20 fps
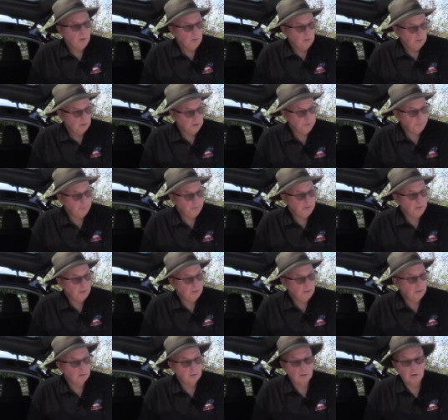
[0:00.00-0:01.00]
This
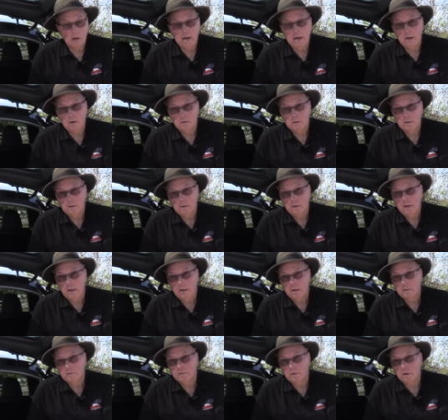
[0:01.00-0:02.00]
particular outlet
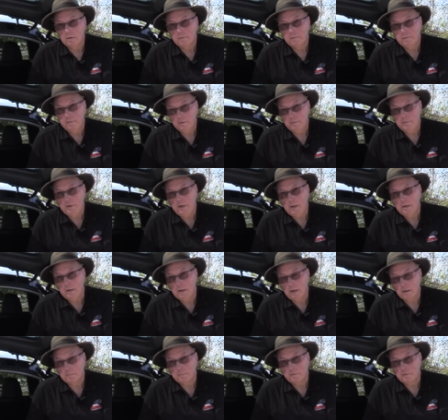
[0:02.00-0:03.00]
has a 15
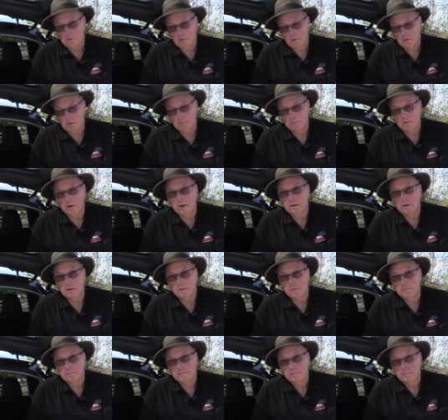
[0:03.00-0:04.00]
amp circuit
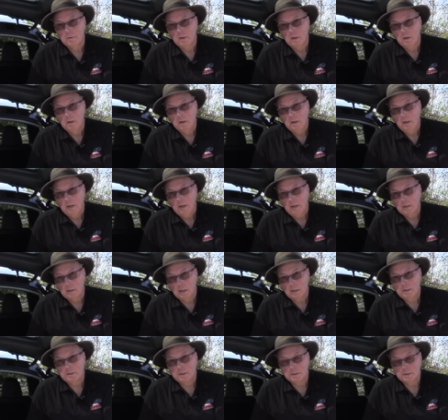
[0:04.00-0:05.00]
breaker and
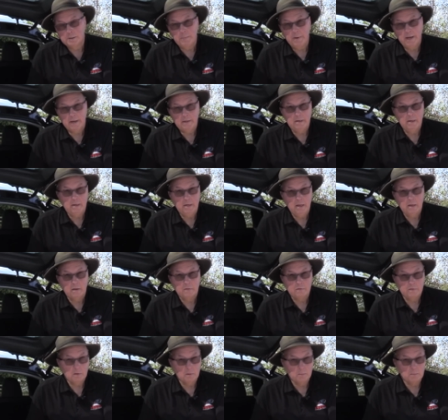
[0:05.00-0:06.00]
I suspect it
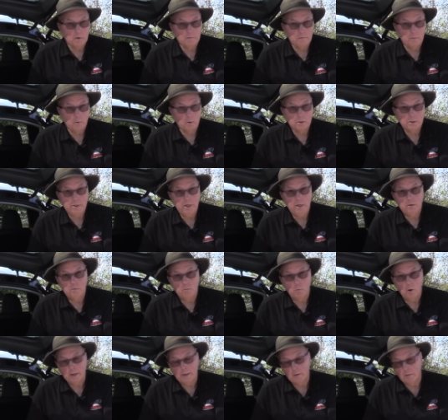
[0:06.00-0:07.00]
has number
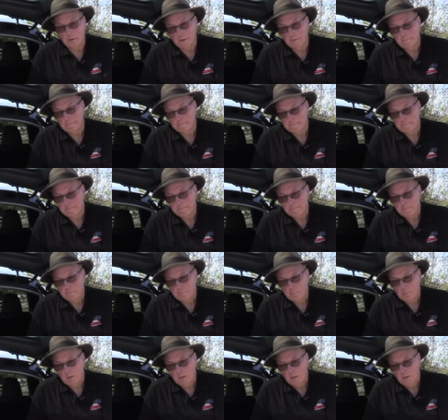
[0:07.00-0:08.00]
14 wiring.
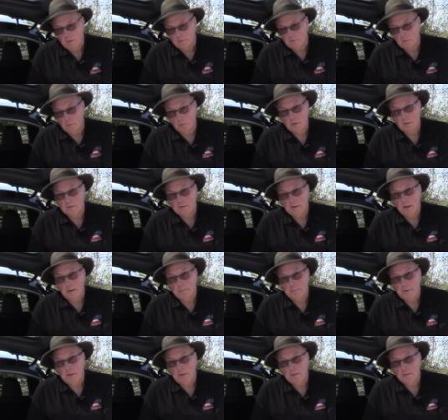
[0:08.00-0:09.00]
So what does that
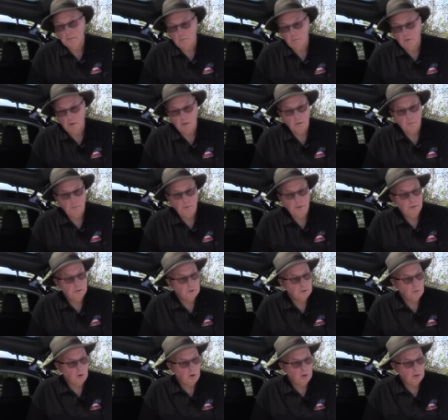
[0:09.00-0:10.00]
mean? Well, when you
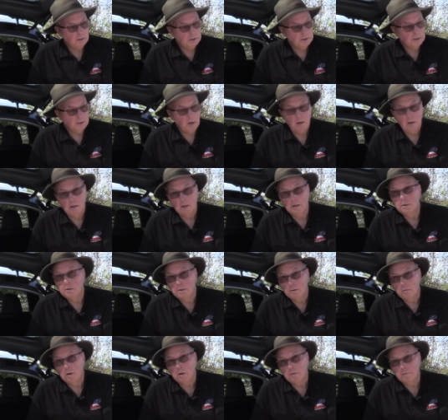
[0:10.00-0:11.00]
draw a solid
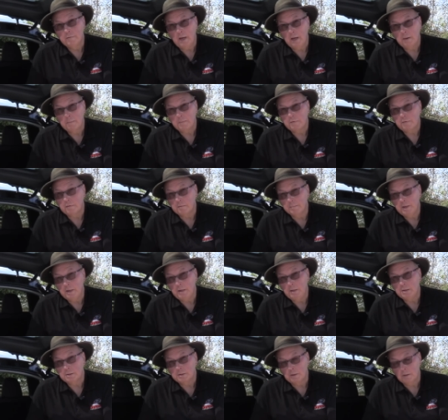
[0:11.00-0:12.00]
12 amps from
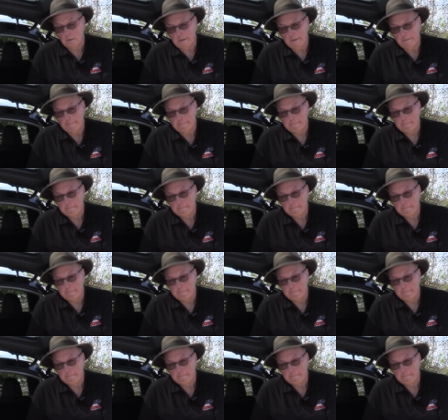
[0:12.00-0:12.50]
any circuit,